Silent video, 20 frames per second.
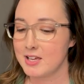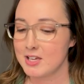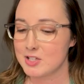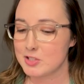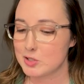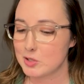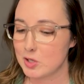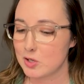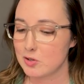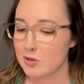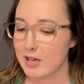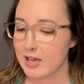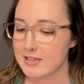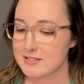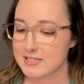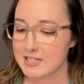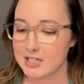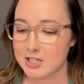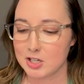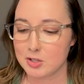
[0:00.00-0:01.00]
So as
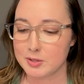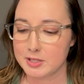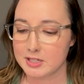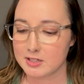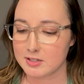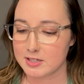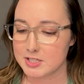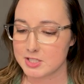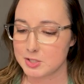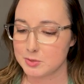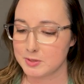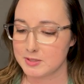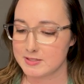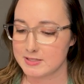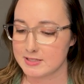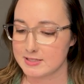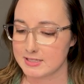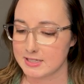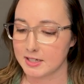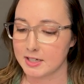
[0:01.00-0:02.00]
I go here into
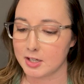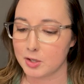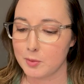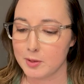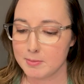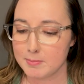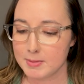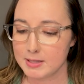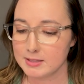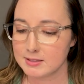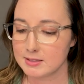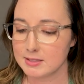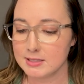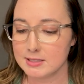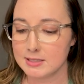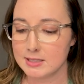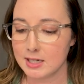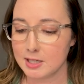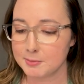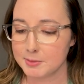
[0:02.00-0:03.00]
existing equipment,
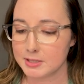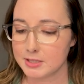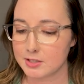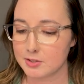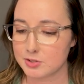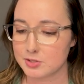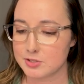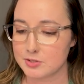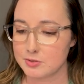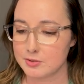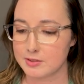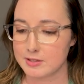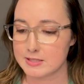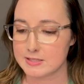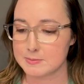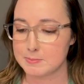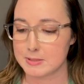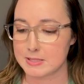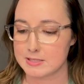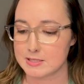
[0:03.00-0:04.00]
I'm going to go to this
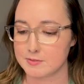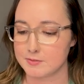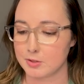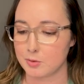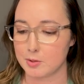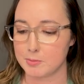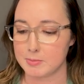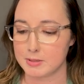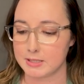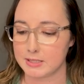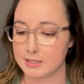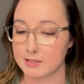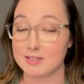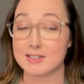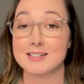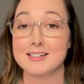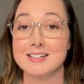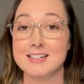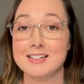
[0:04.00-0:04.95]
piece of equipment here.